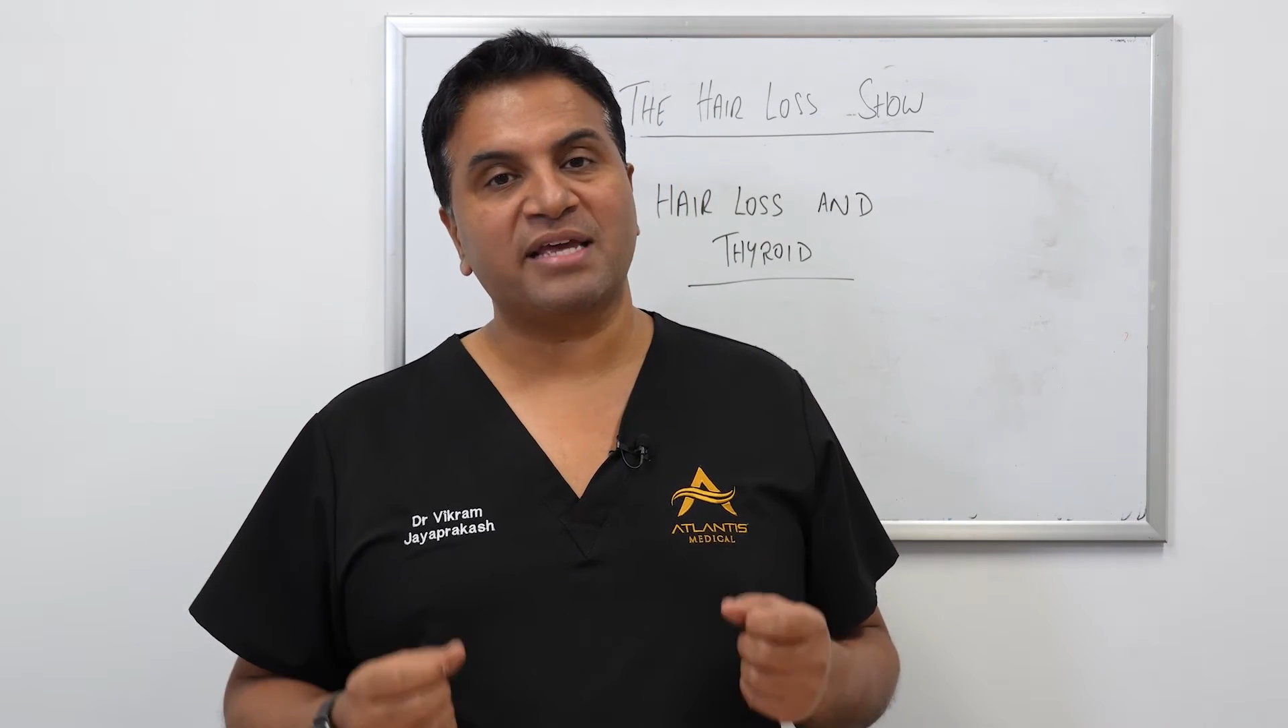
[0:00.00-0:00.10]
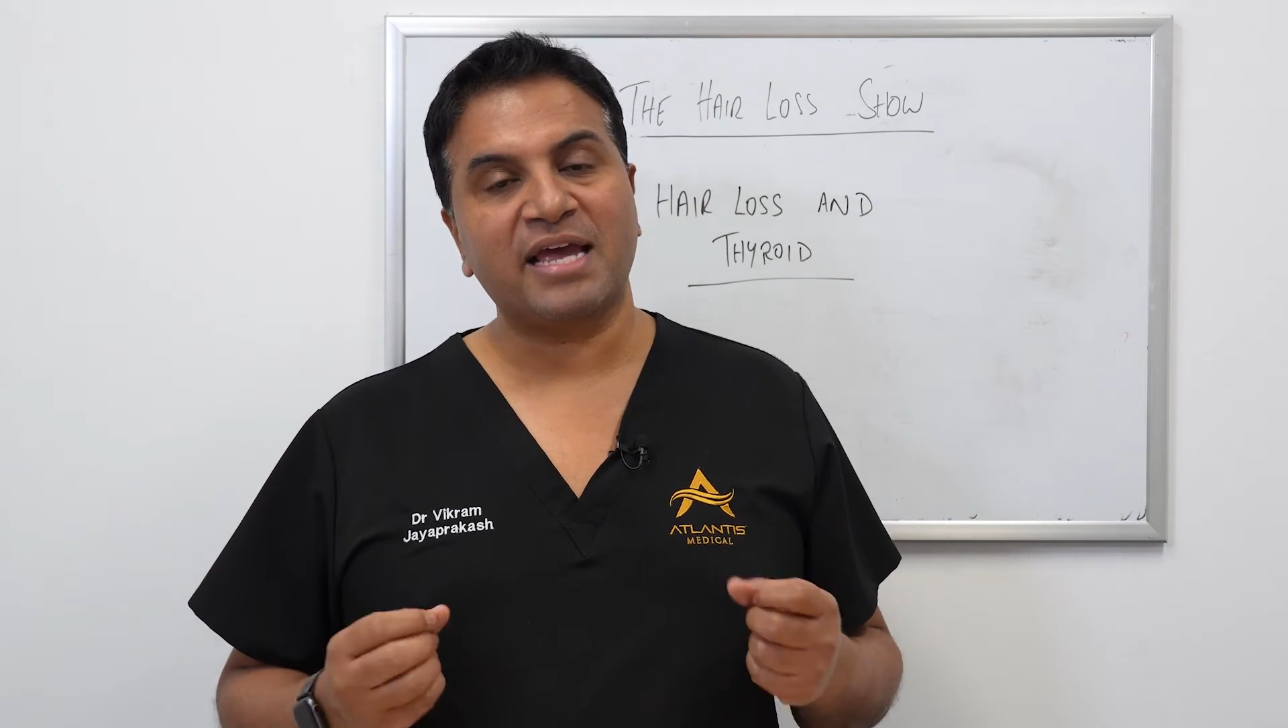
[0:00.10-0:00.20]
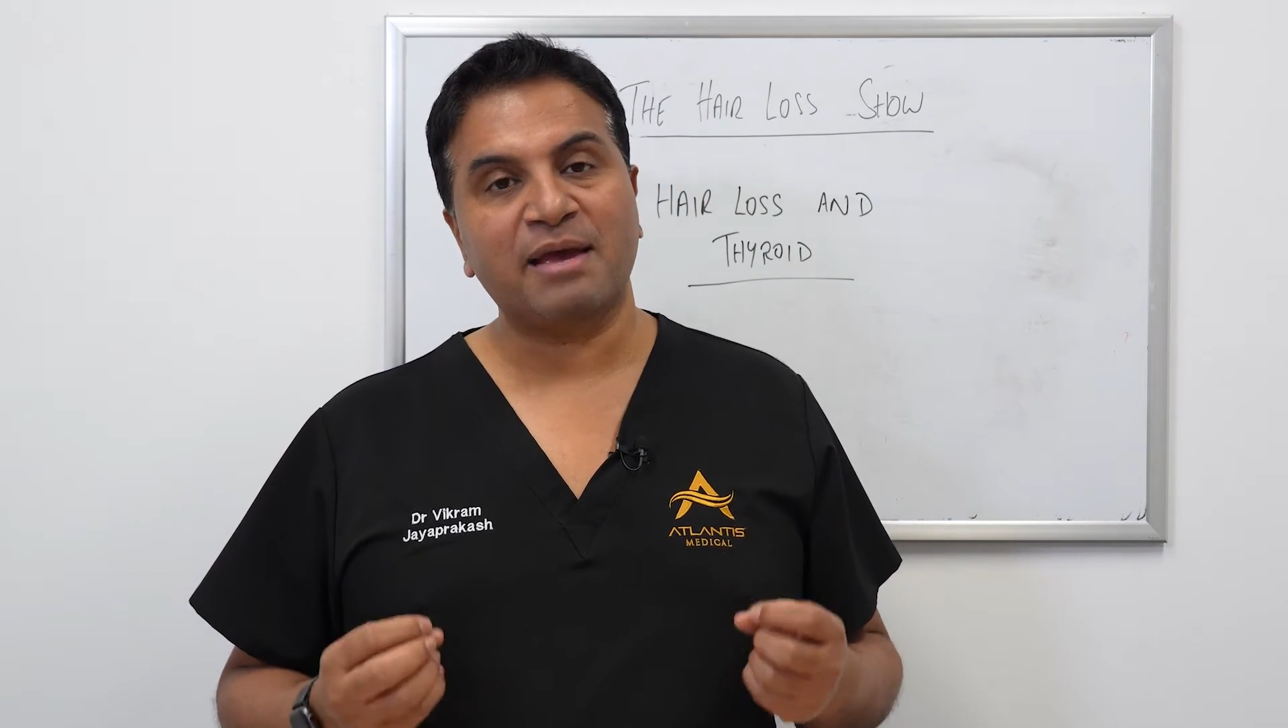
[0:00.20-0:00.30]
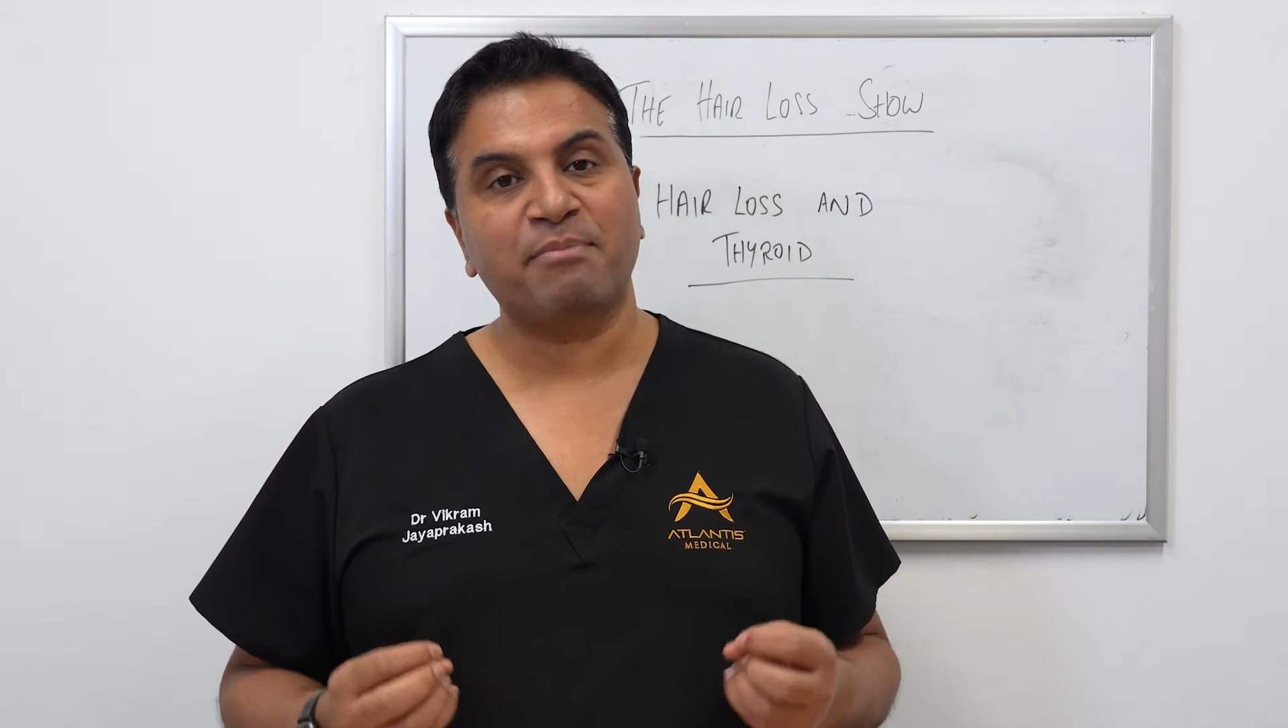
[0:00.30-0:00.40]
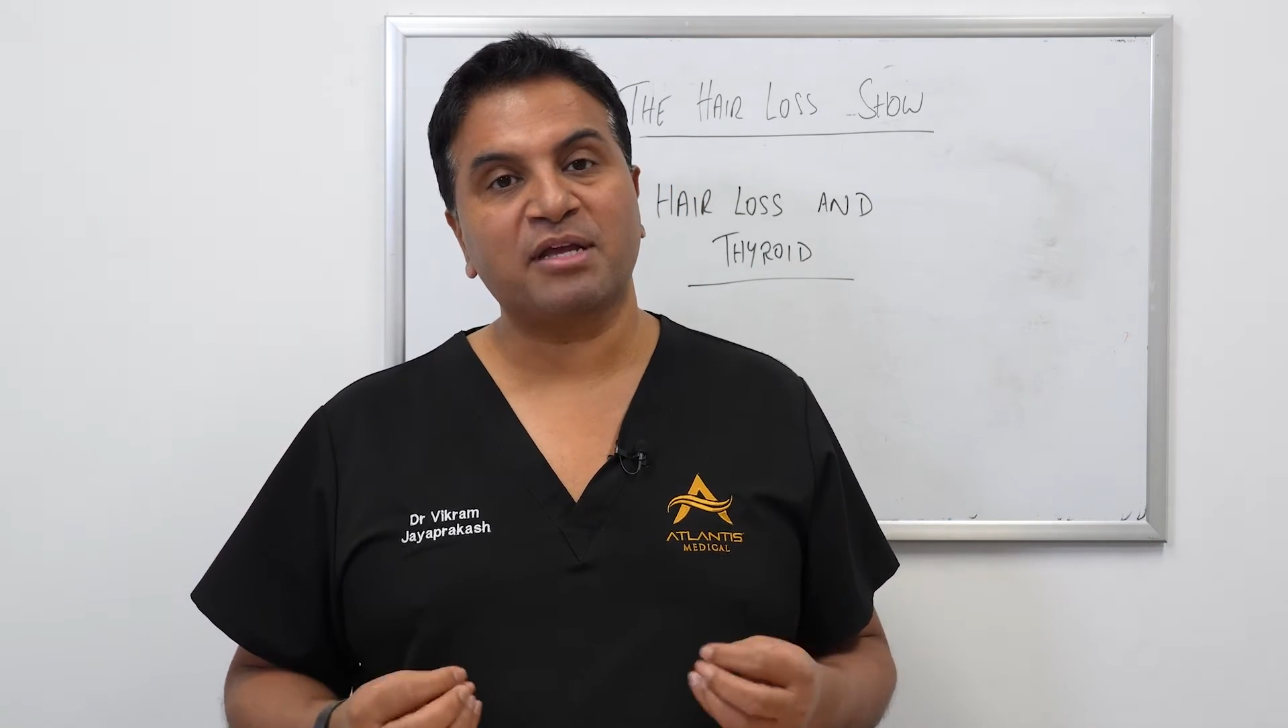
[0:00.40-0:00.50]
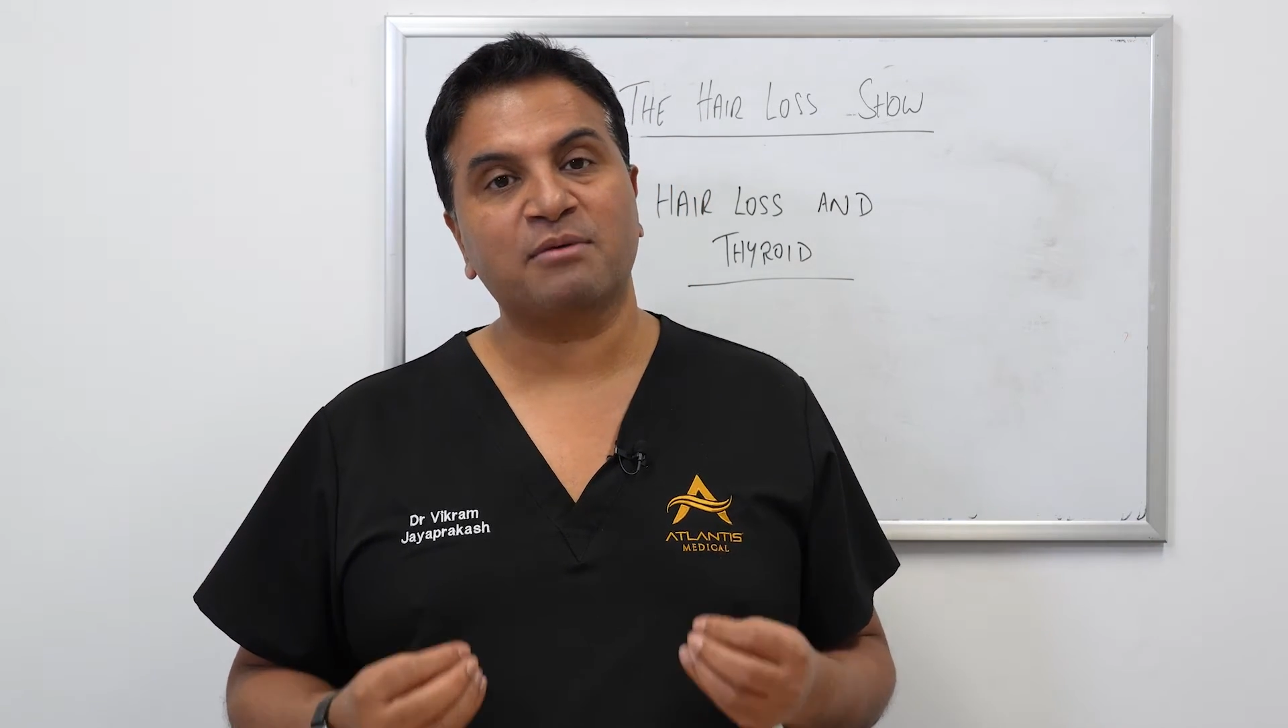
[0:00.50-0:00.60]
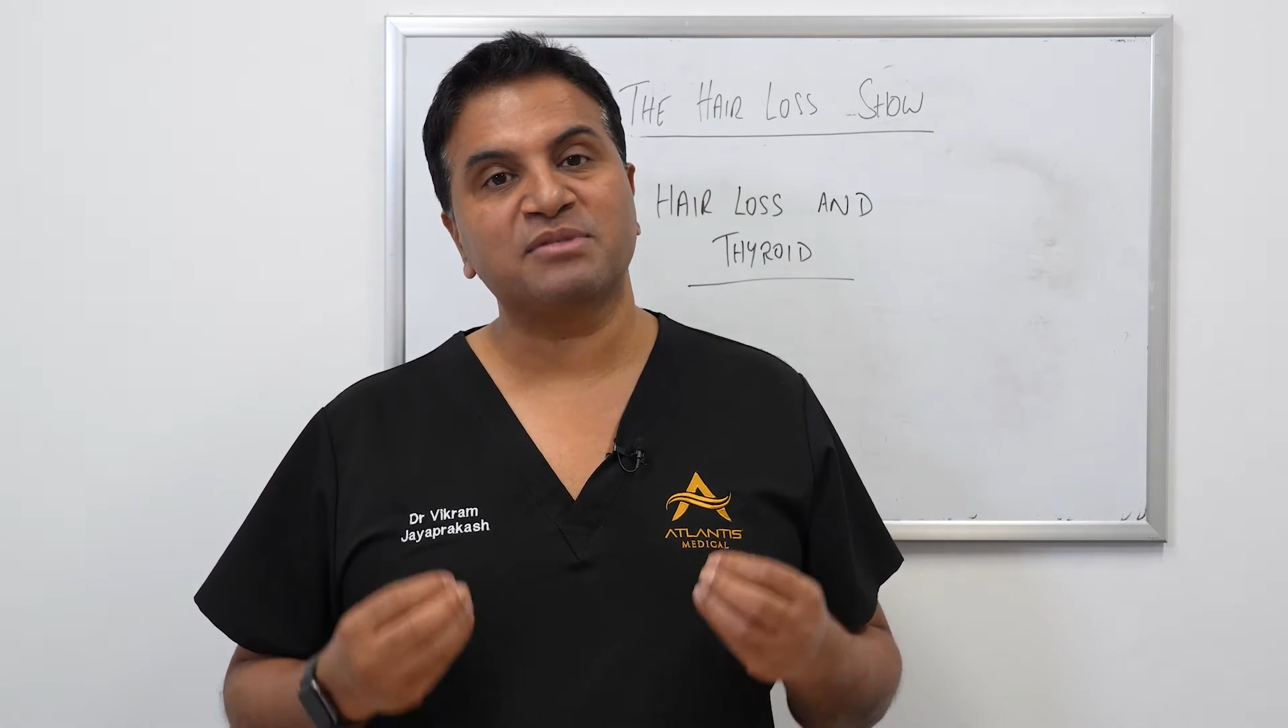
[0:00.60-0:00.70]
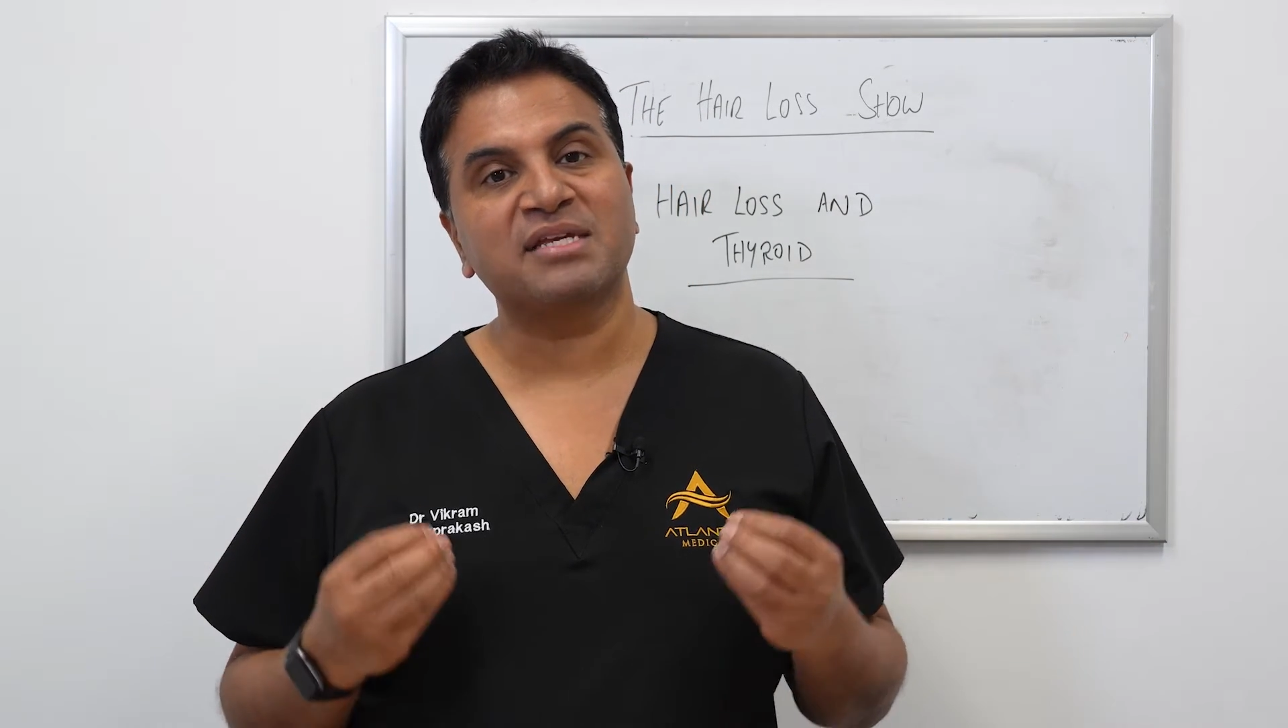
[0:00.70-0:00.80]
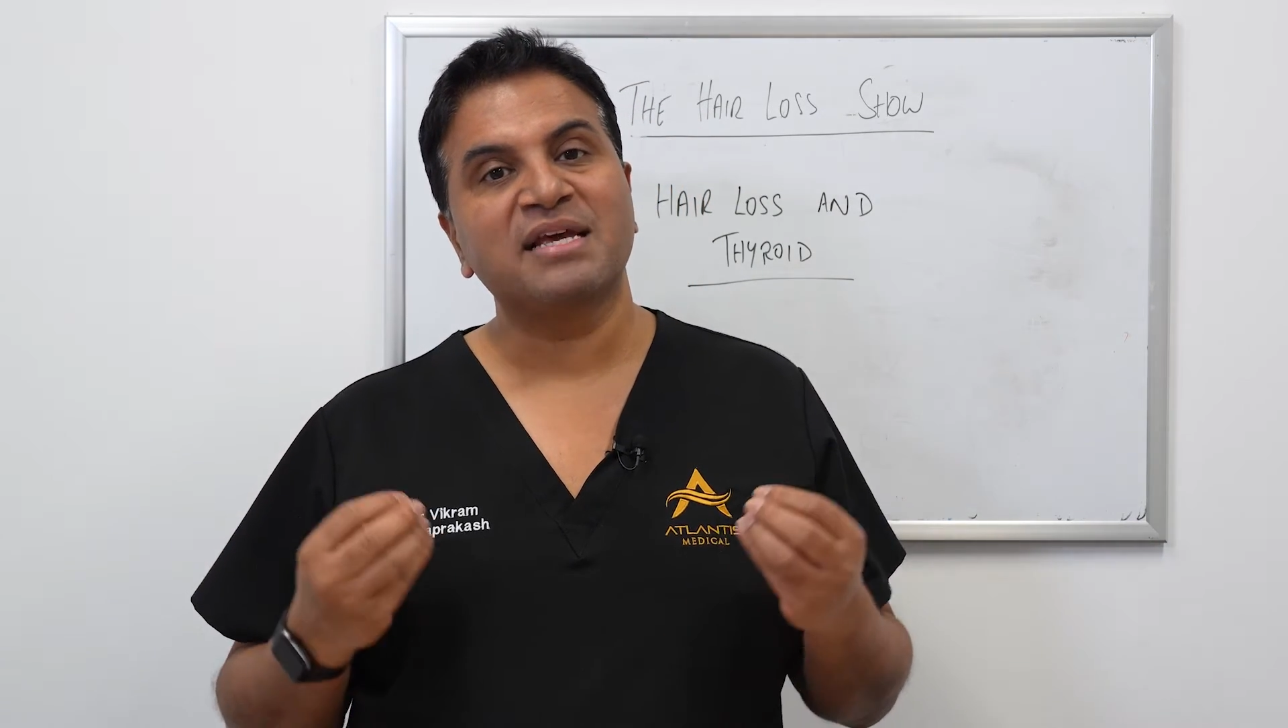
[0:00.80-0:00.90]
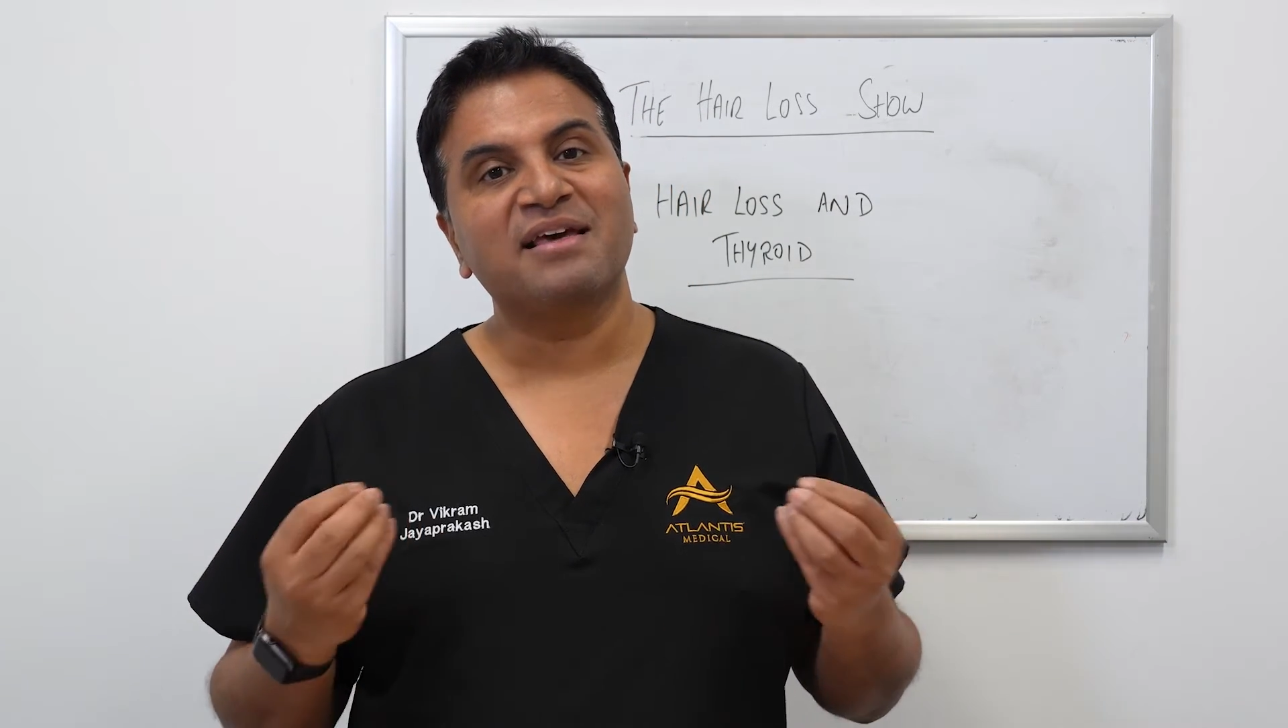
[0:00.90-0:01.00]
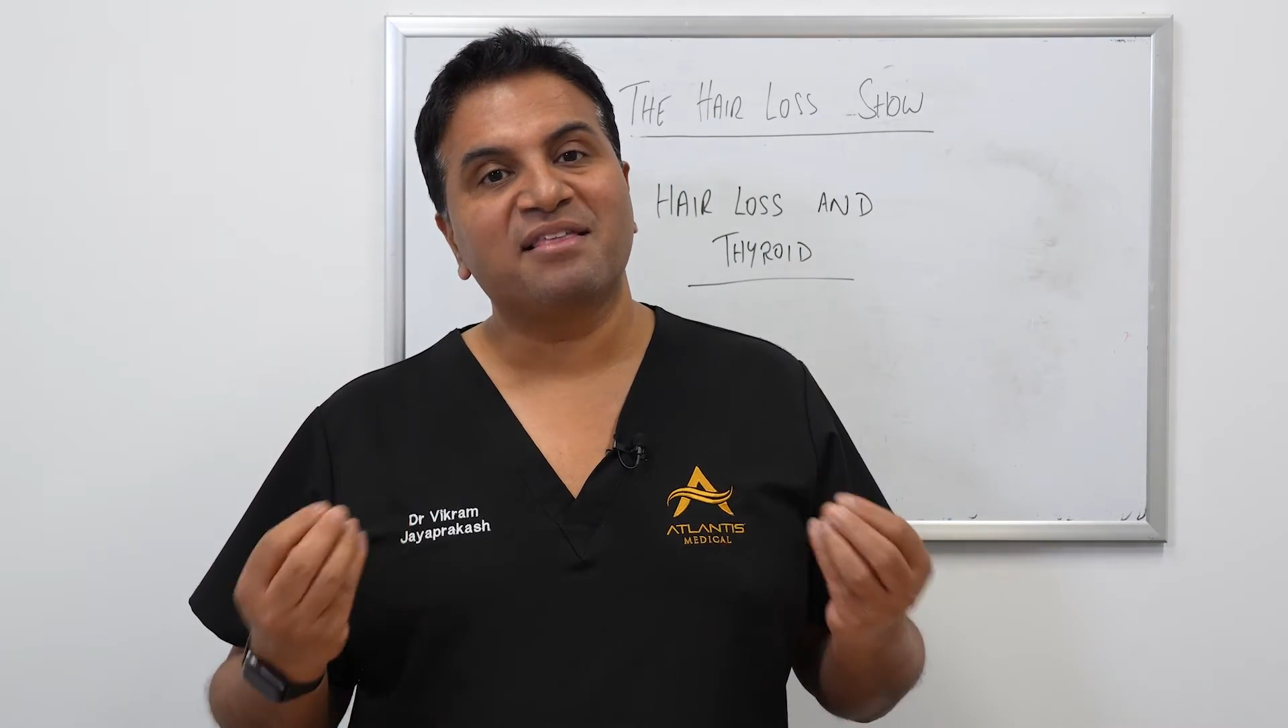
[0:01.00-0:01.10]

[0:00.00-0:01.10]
The hair becomes